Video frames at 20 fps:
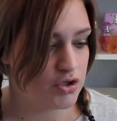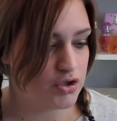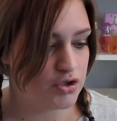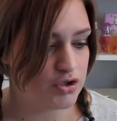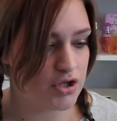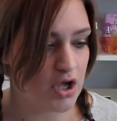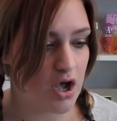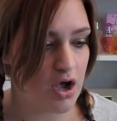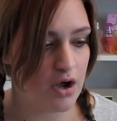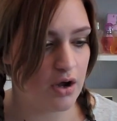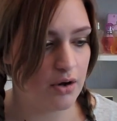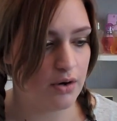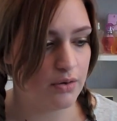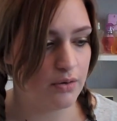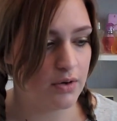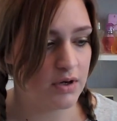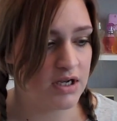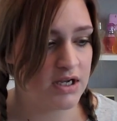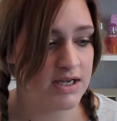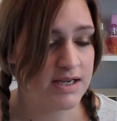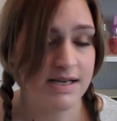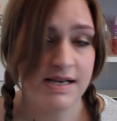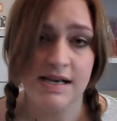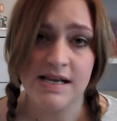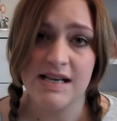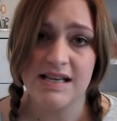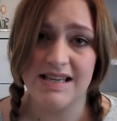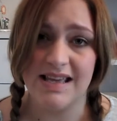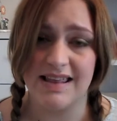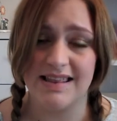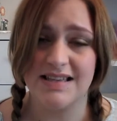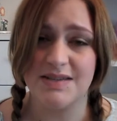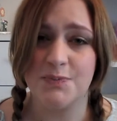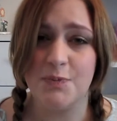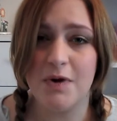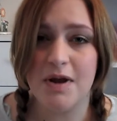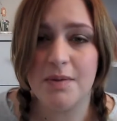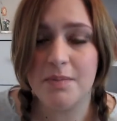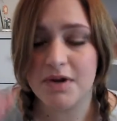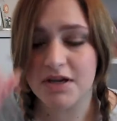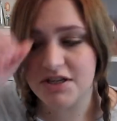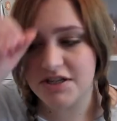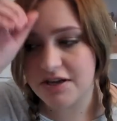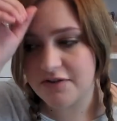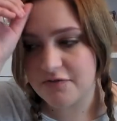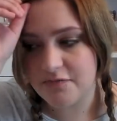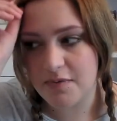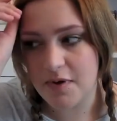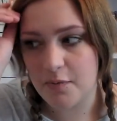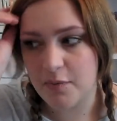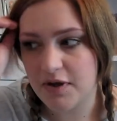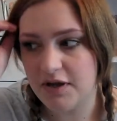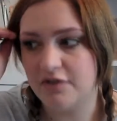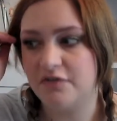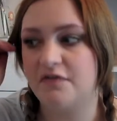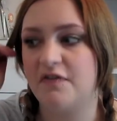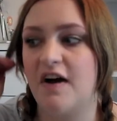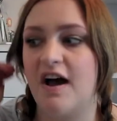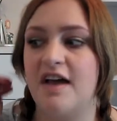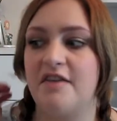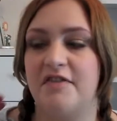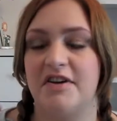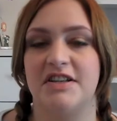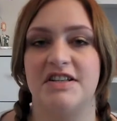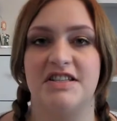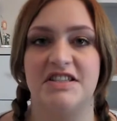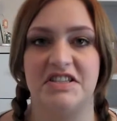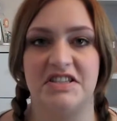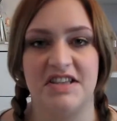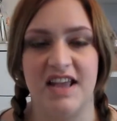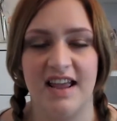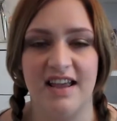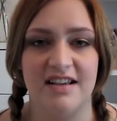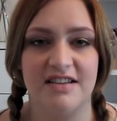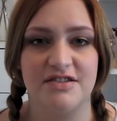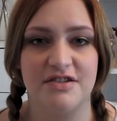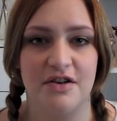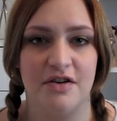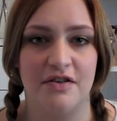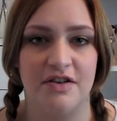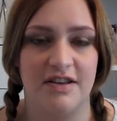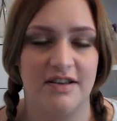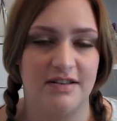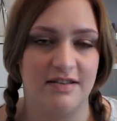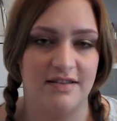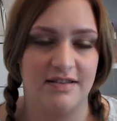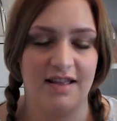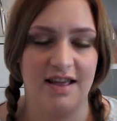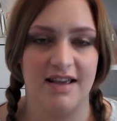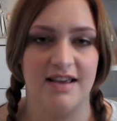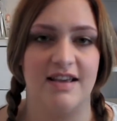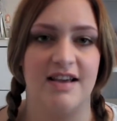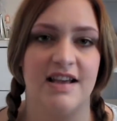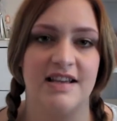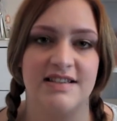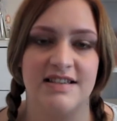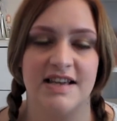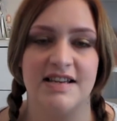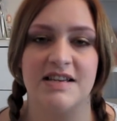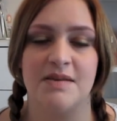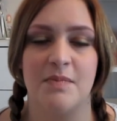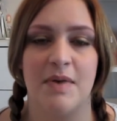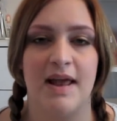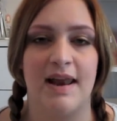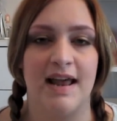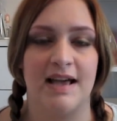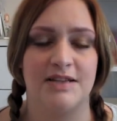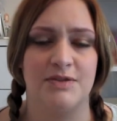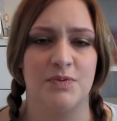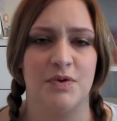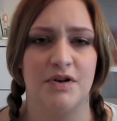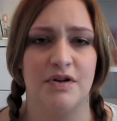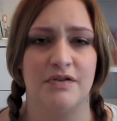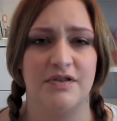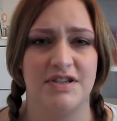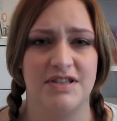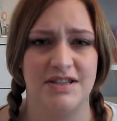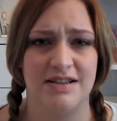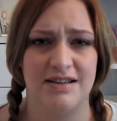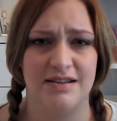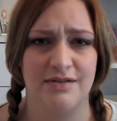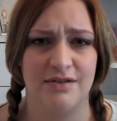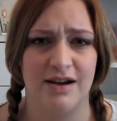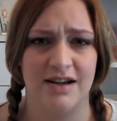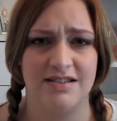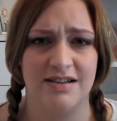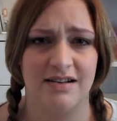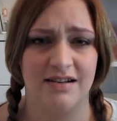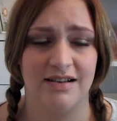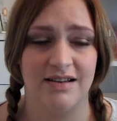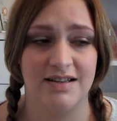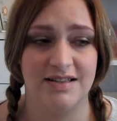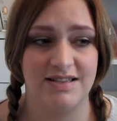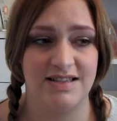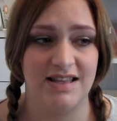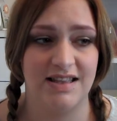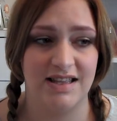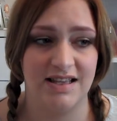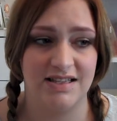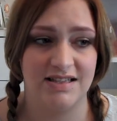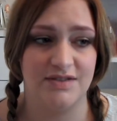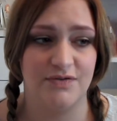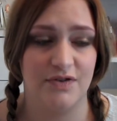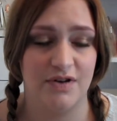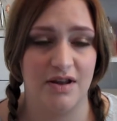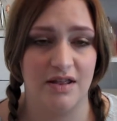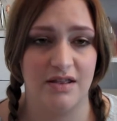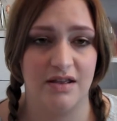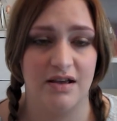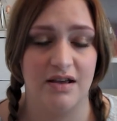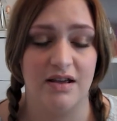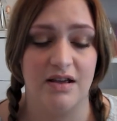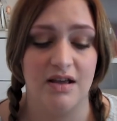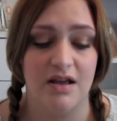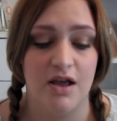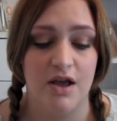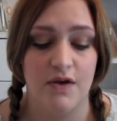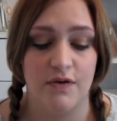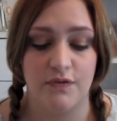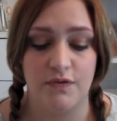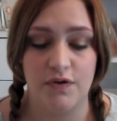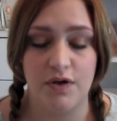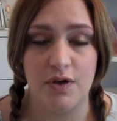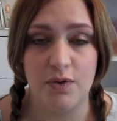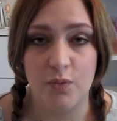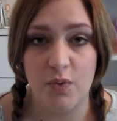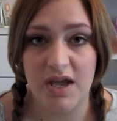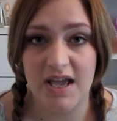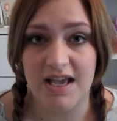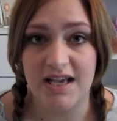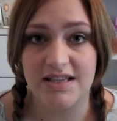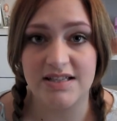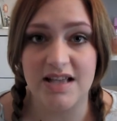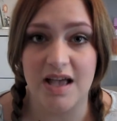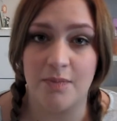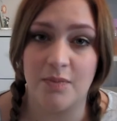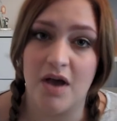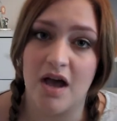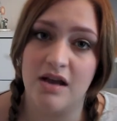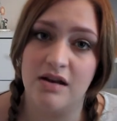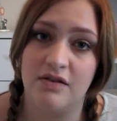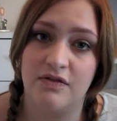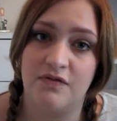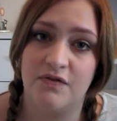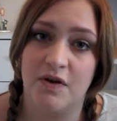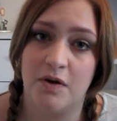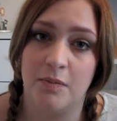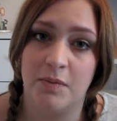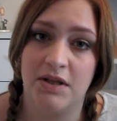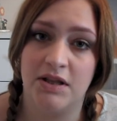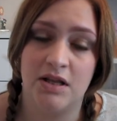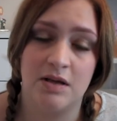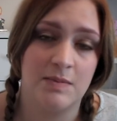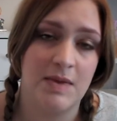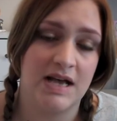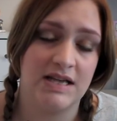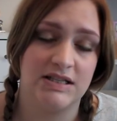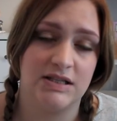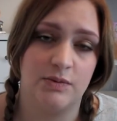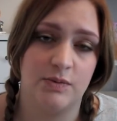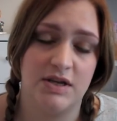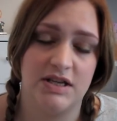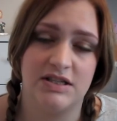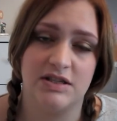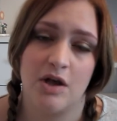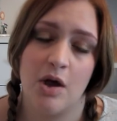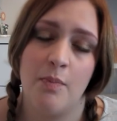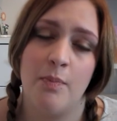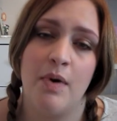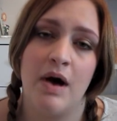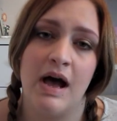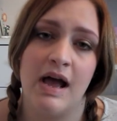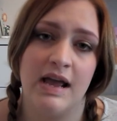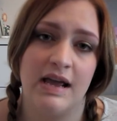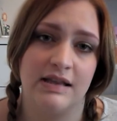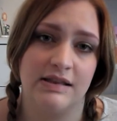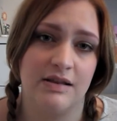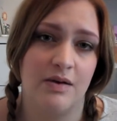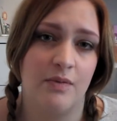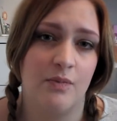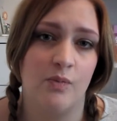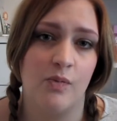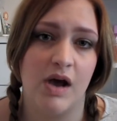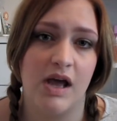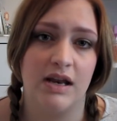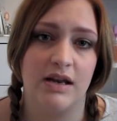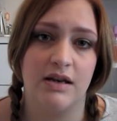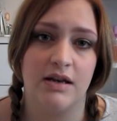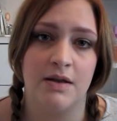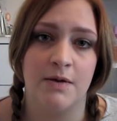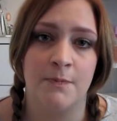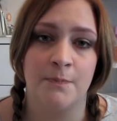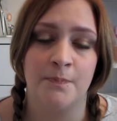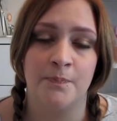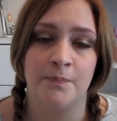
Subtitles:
So yeah, that's pretty much it for my week 5 and 6. Like I said in my last one, obviously you guys aren't going to see this for another few weeks. I'm kind of filming them as the weeks go by, and then when